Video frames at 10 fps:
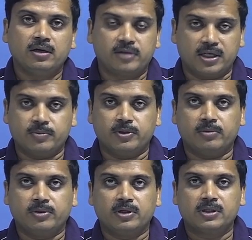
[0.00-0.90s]
transmitter,
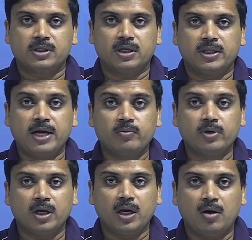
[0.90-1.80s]
because that would
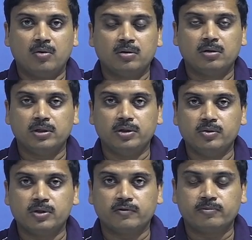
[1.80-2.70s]
allow
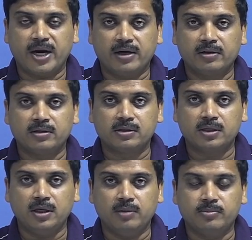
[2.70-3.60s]
use of practical
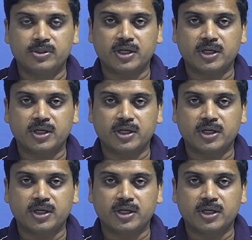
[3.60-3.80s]
schemes,